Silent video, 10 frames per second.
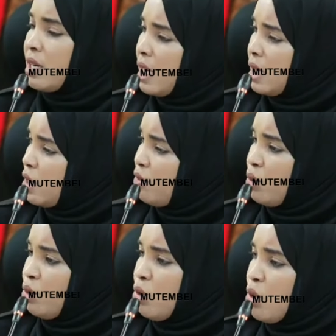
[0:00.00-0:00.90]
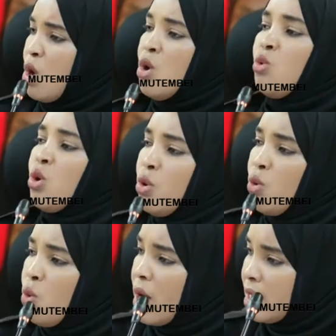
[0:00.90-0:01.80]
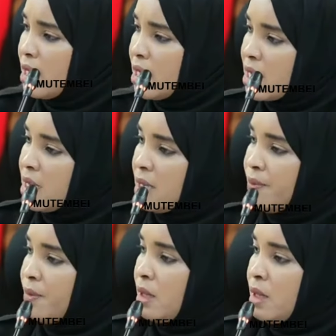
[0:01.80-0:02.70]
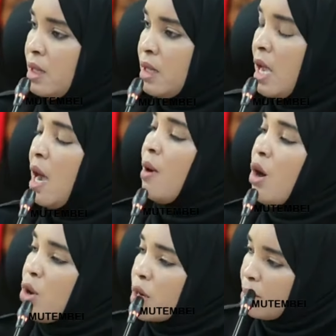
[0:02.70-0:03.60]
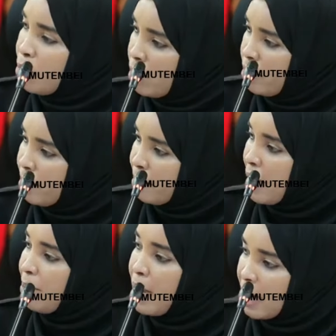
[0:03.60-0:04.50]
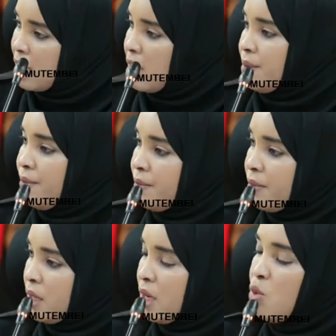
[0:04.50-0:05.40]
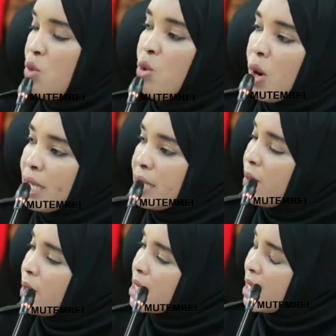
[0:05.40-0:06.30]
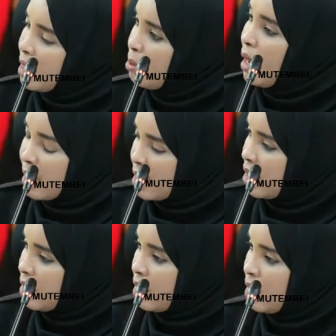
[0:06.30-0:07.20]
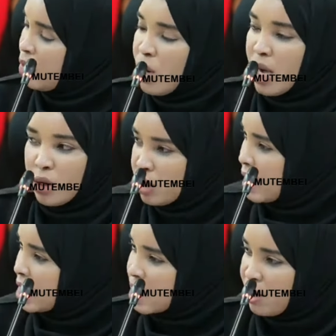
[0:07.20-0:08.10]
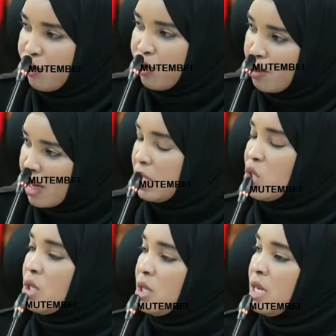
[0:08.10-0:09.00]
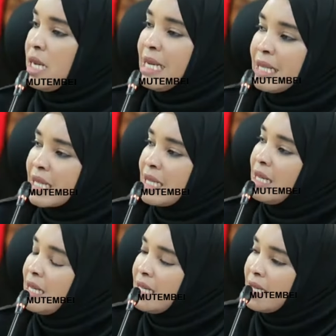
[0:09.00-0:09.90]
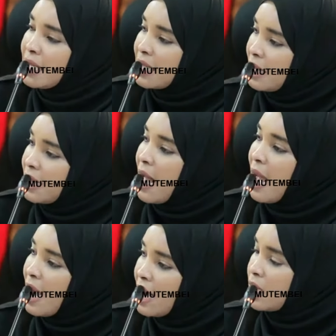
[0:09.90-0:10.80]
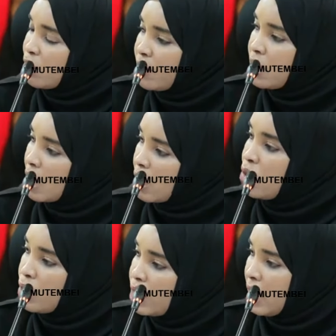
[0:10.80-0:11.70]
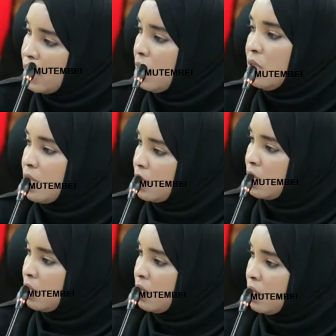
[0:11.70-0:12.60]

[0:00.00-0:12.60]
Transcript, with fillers: of regards for you. We want our honorable member back. We want our son back. We are not asking for much. He is in the hands of the security agencies.